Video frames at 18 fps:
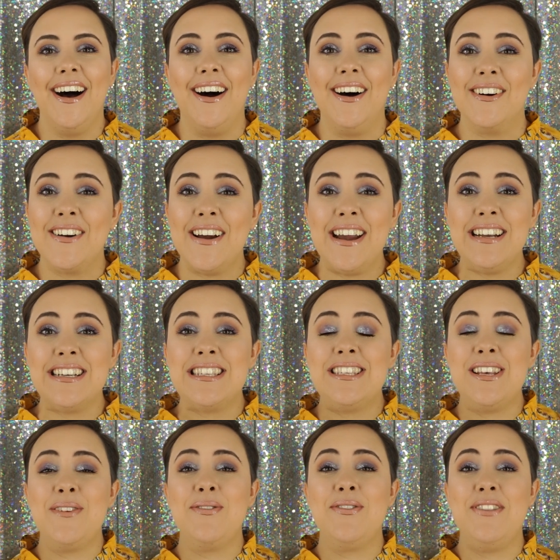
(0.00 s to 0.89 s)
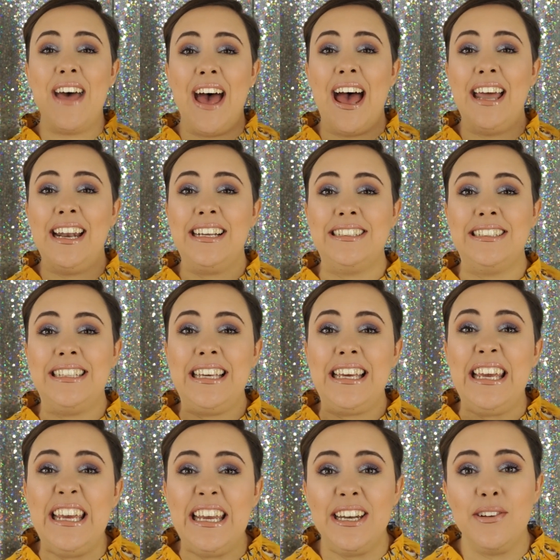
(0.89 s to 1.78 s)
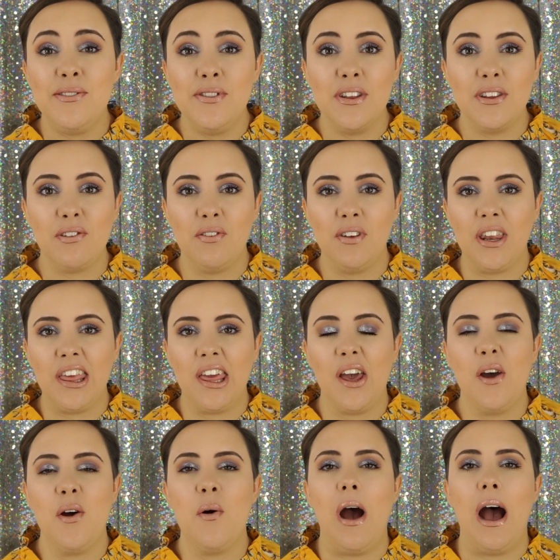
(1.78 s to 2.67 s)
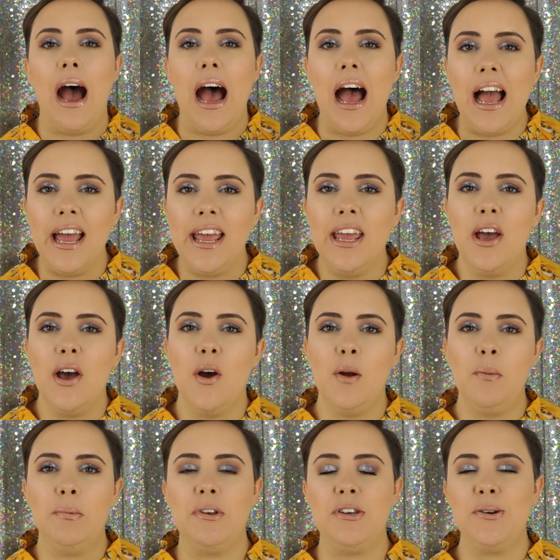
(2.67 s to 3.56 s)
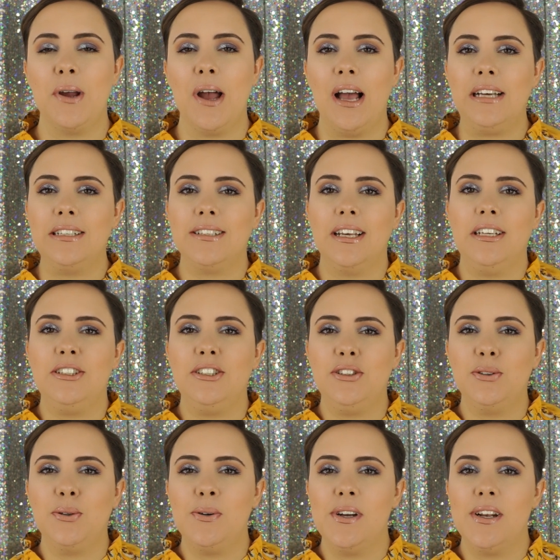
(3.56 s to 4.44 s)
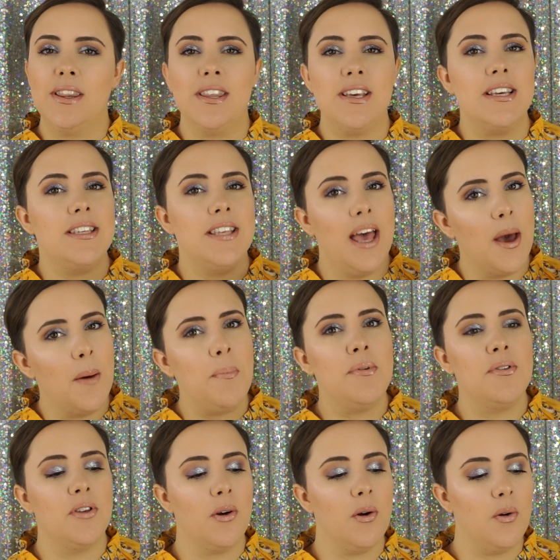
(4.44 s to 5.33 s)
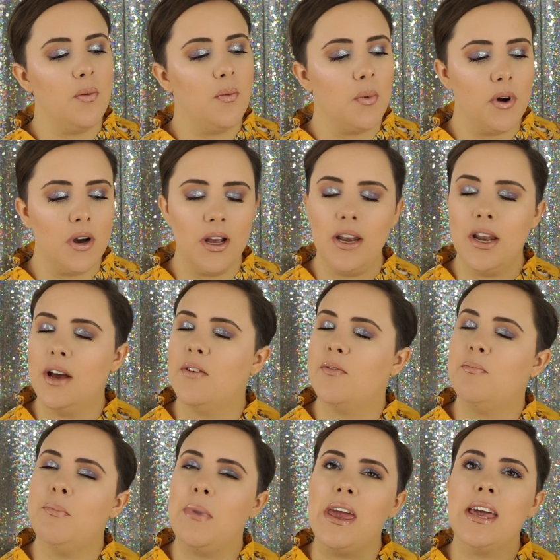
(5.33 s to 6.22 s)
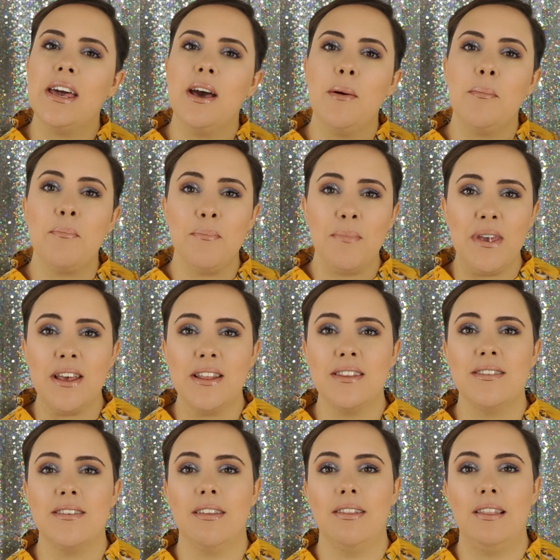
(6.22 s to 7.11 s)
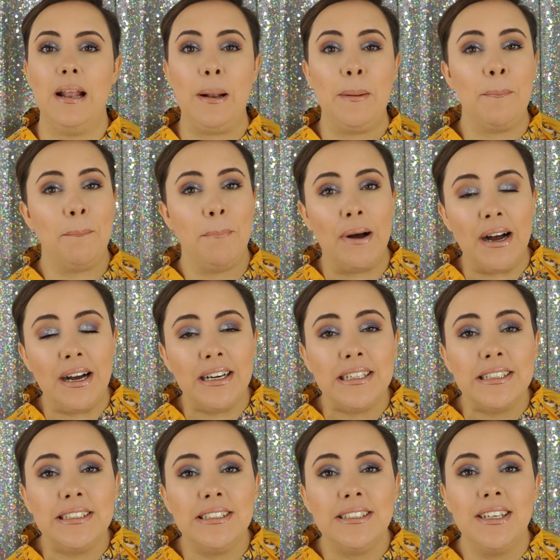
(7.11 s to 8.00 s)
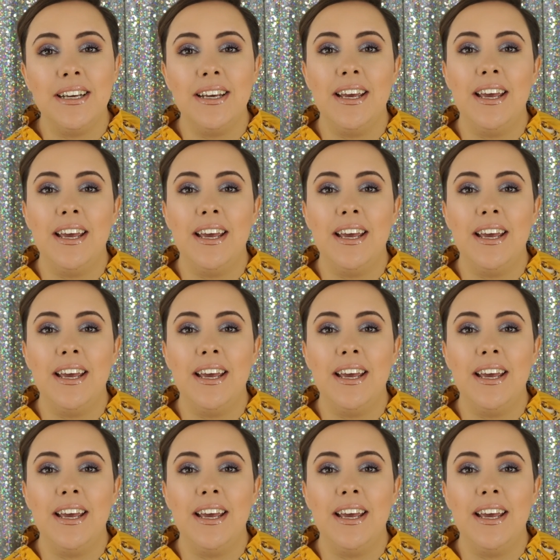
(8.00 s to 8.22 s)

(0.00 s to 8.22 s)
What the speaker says: Alright, so that is the end of this video. I hope that you guys enjoyed this episode 1 of Makeup Myths Debunked.